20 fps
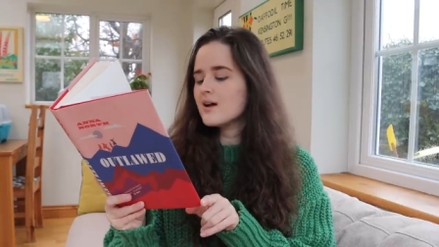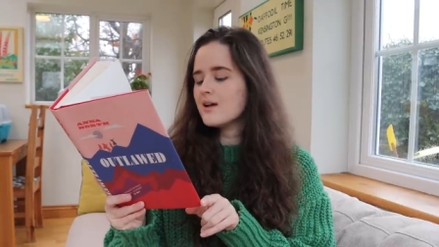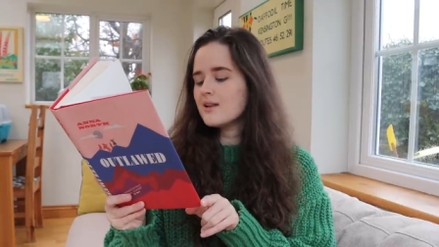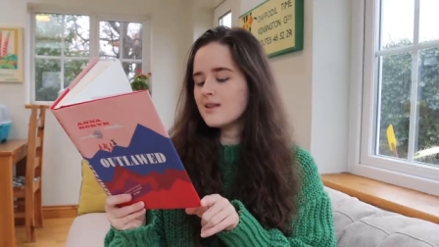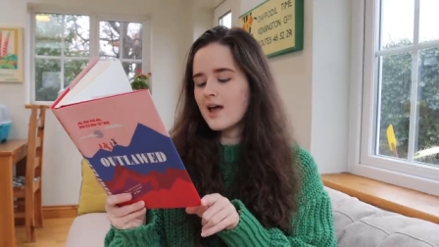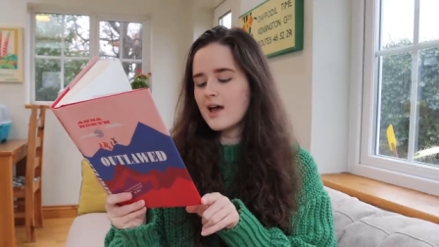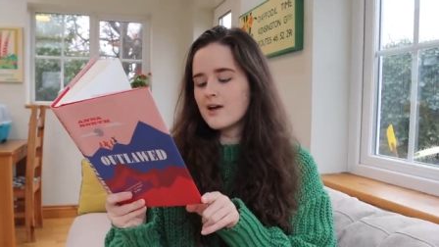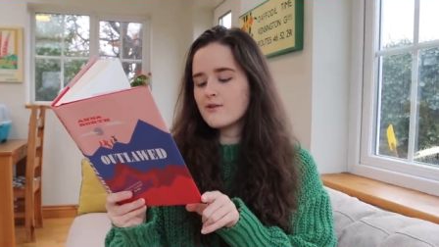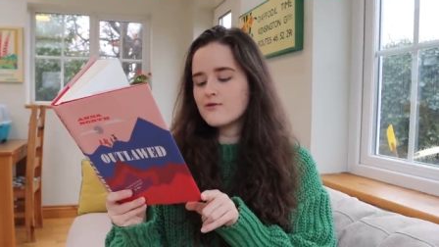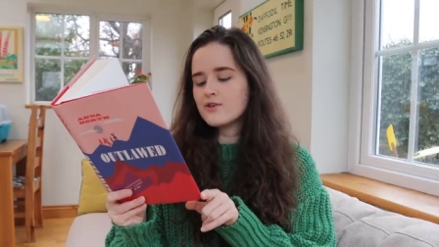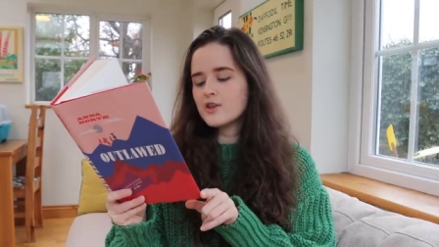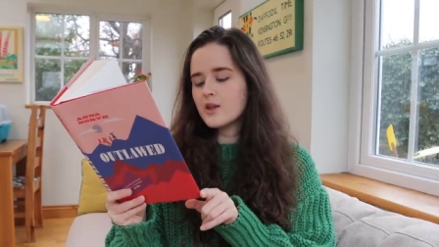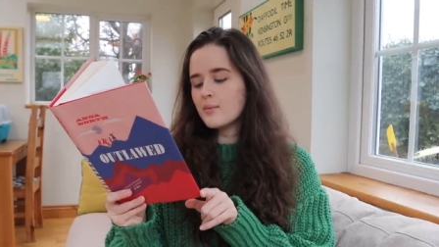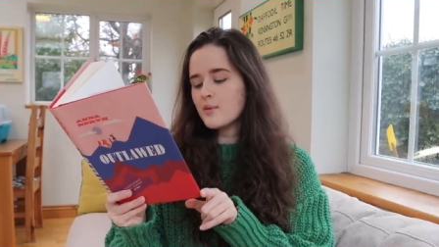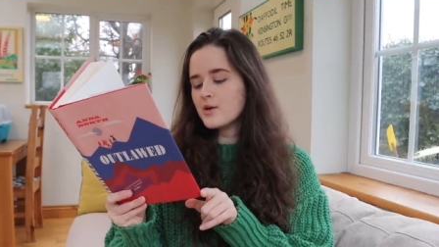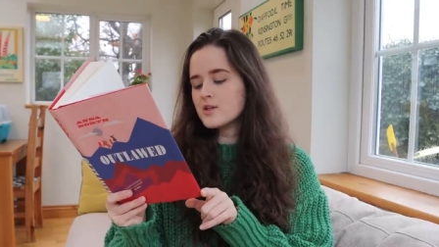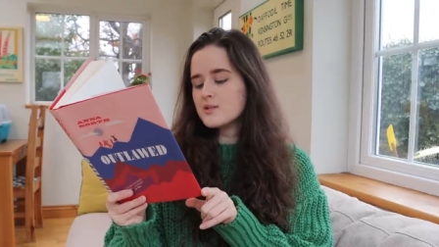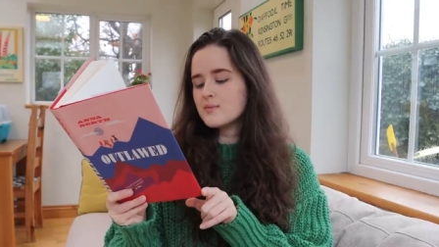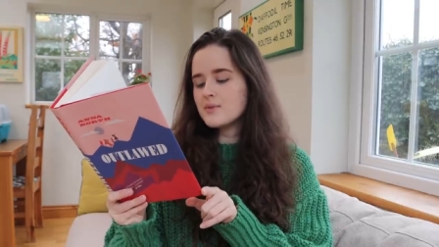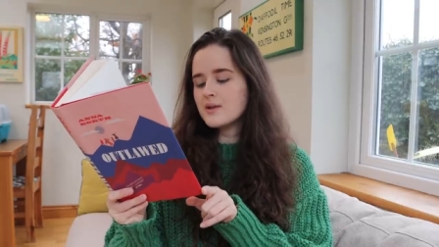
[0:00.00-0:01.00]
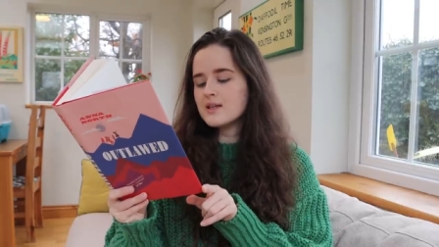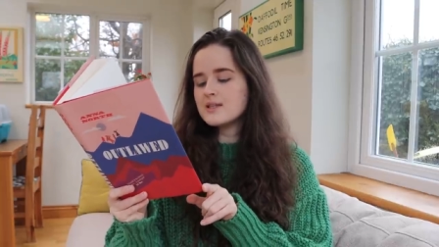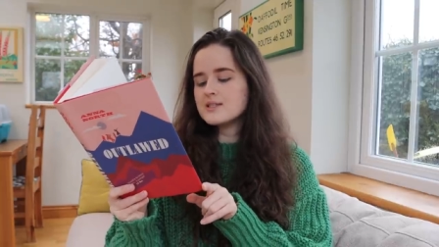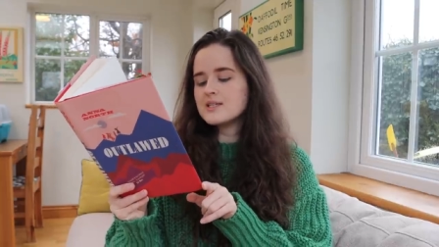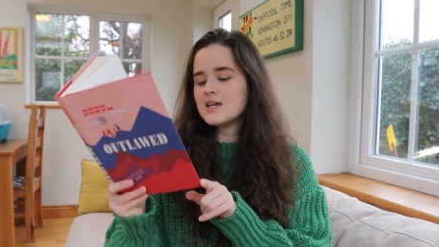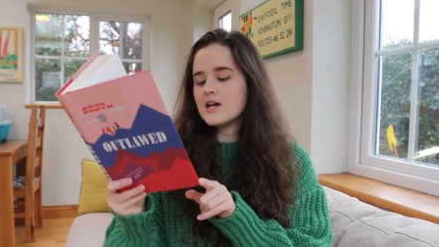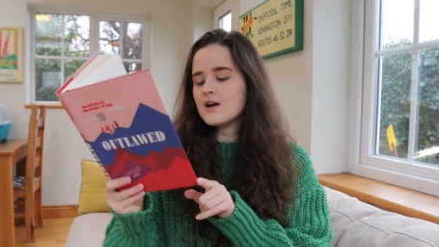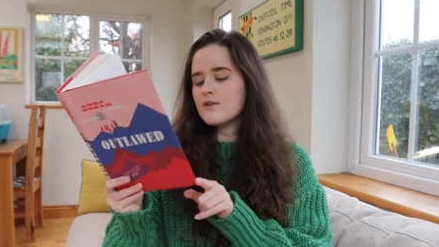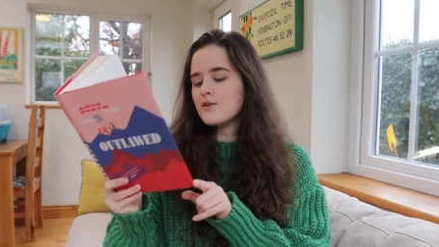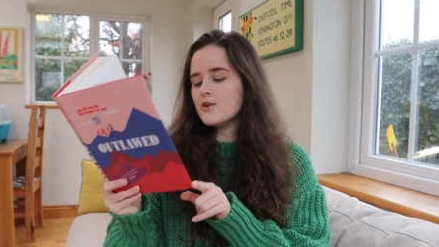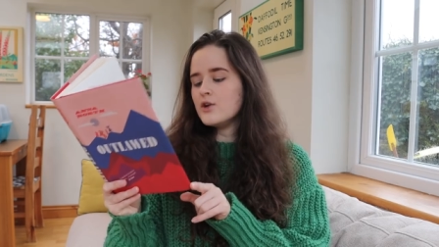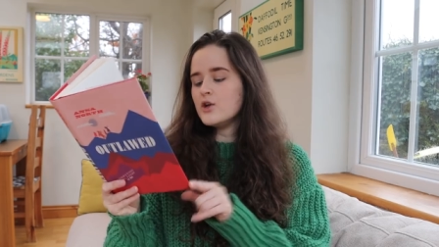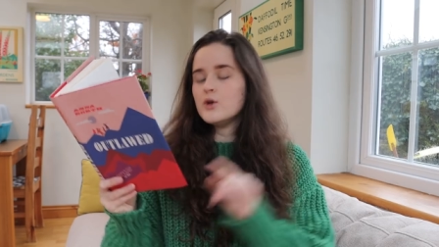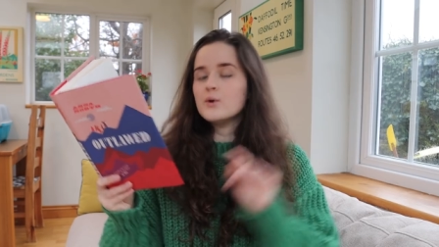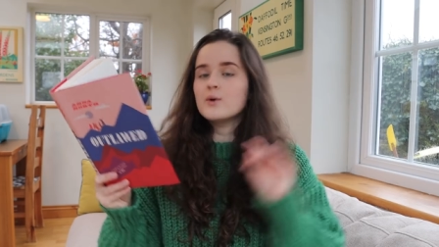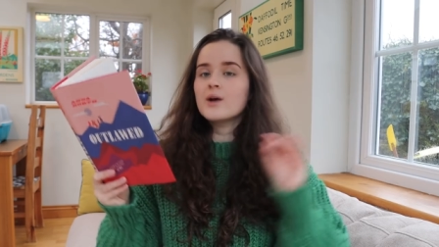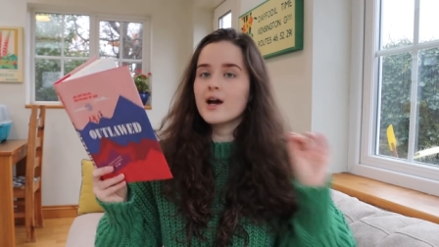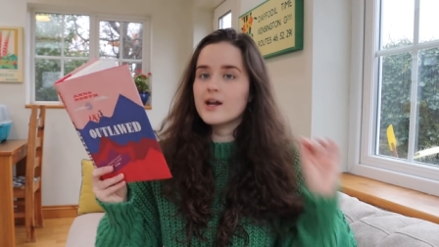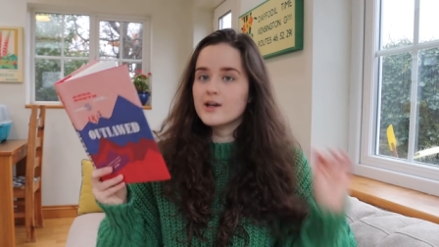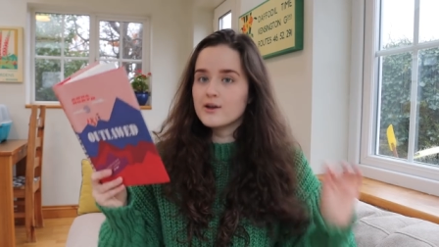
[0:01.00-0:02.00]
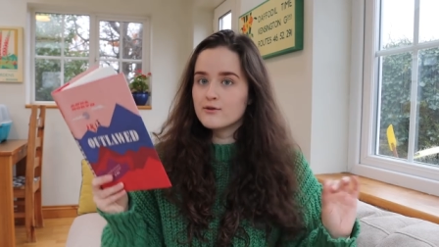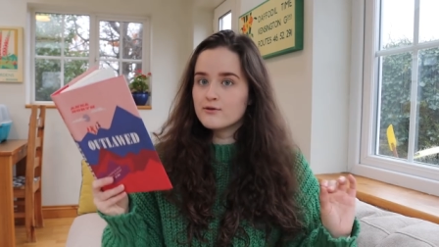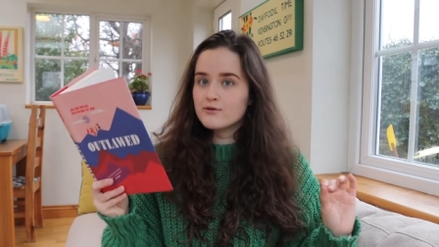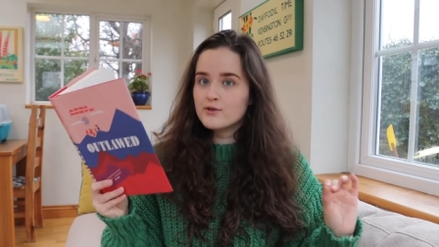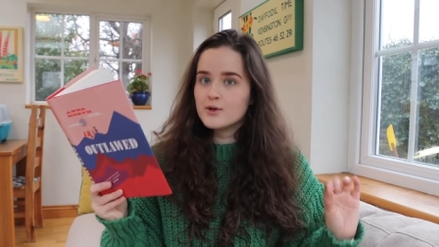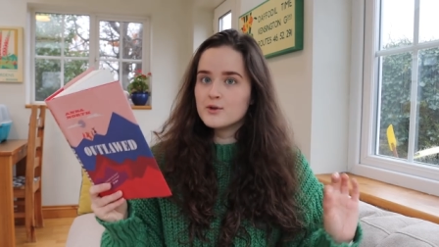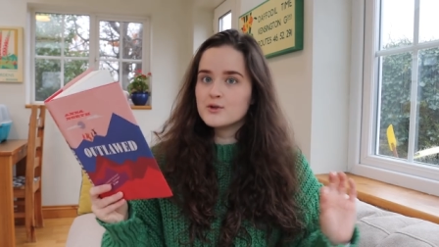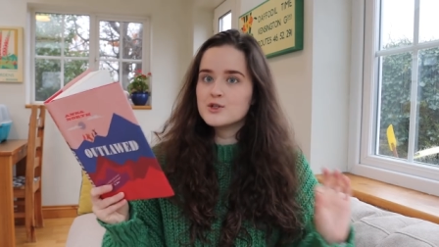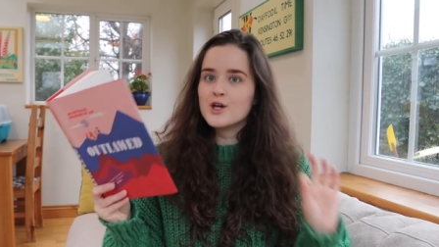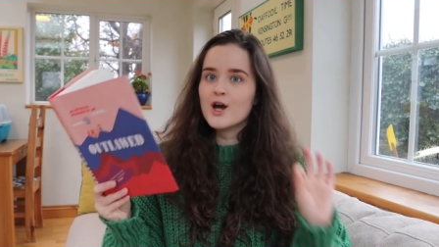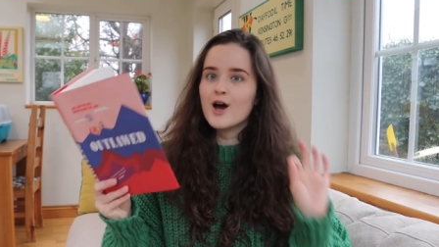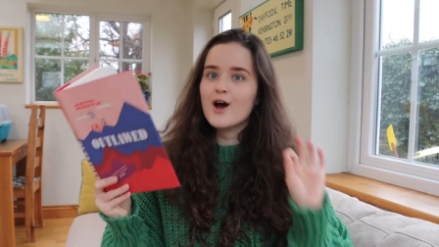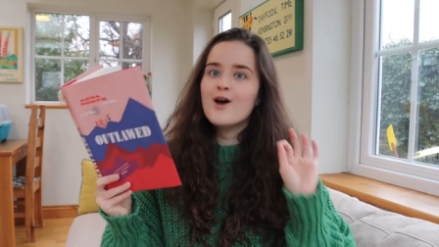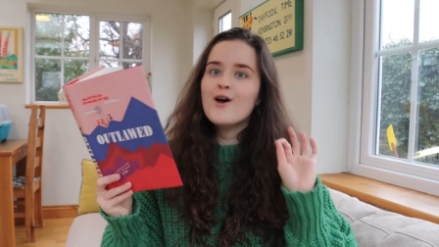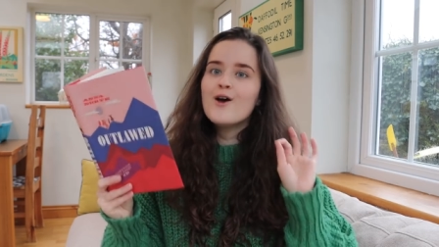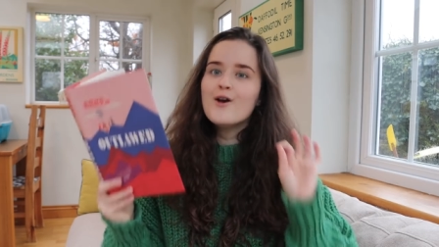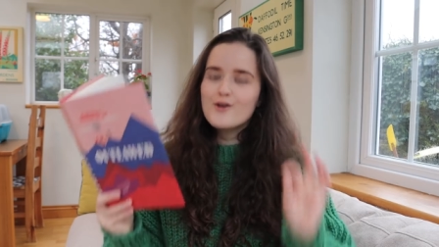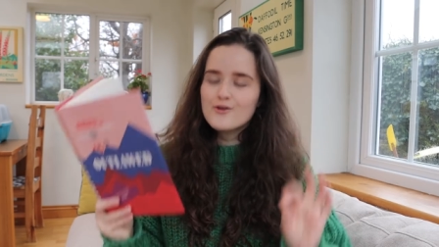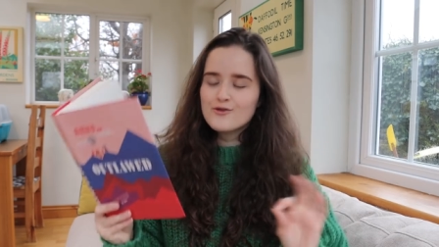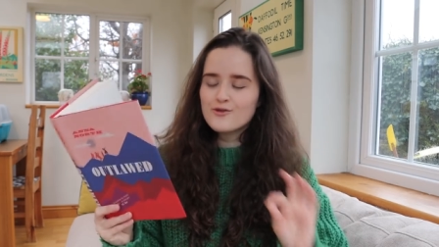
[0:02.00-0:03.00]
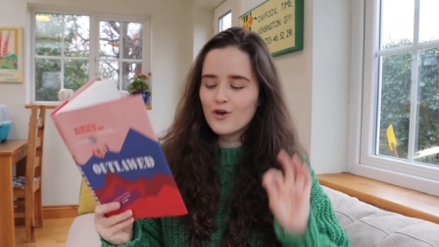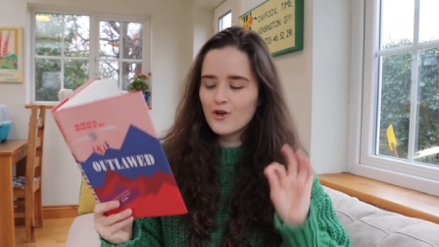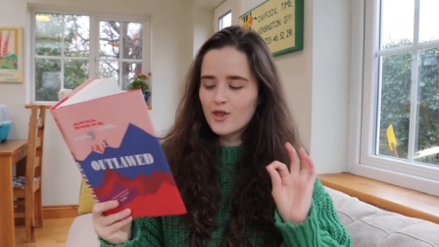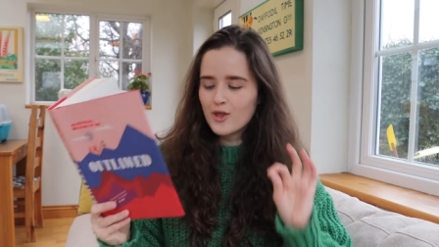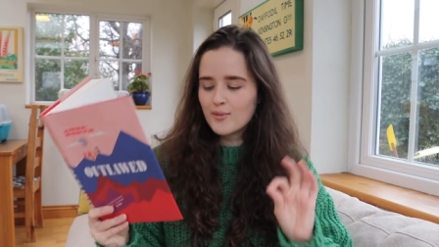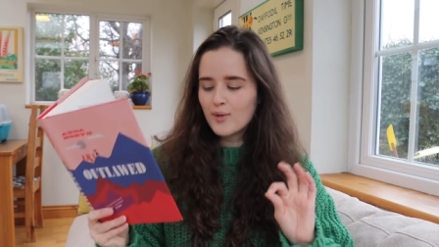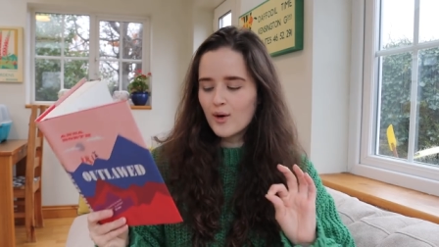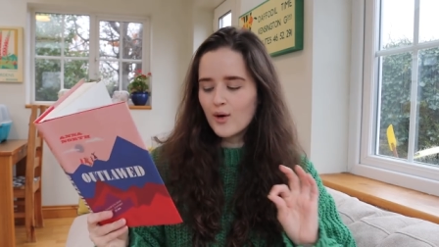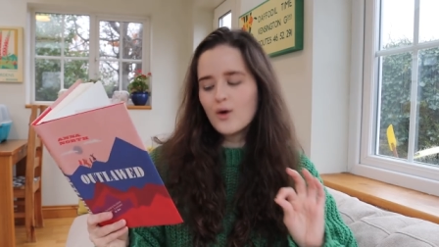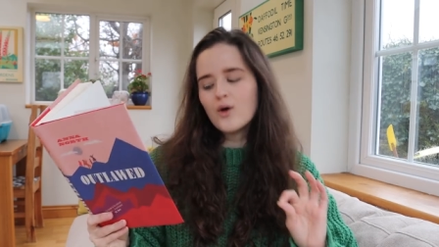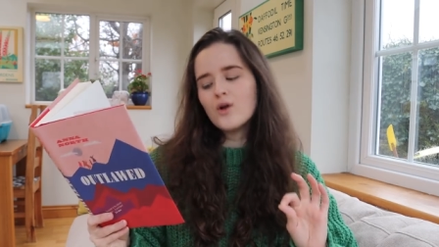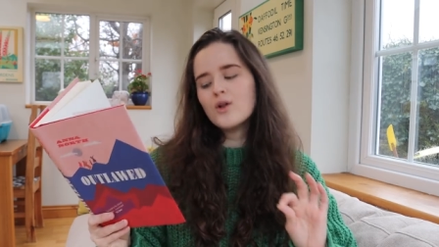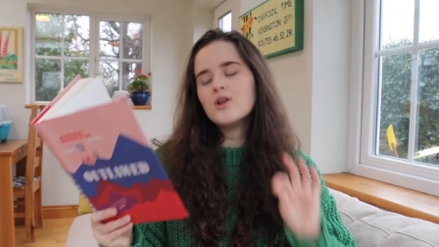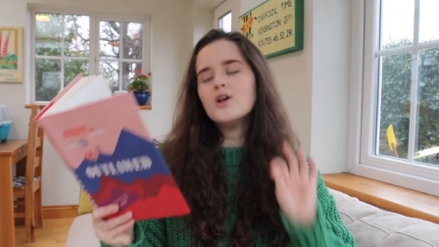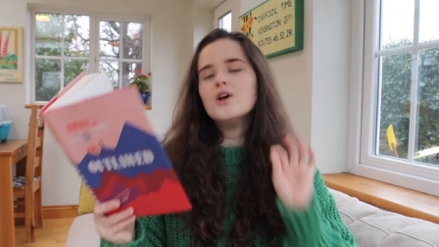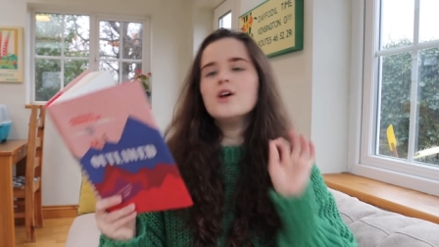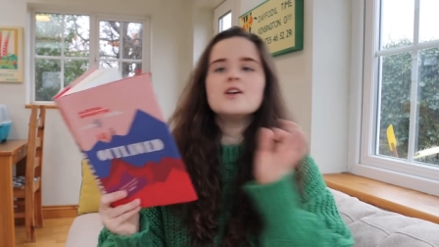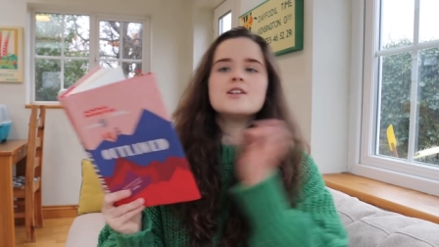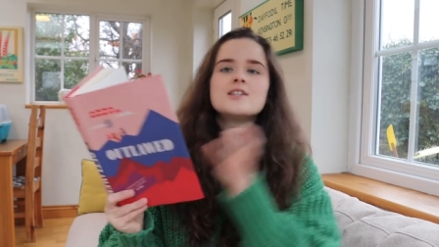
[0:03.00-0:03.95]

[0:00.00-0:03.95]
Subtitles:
her life for the possibility of a new kind of future for them all.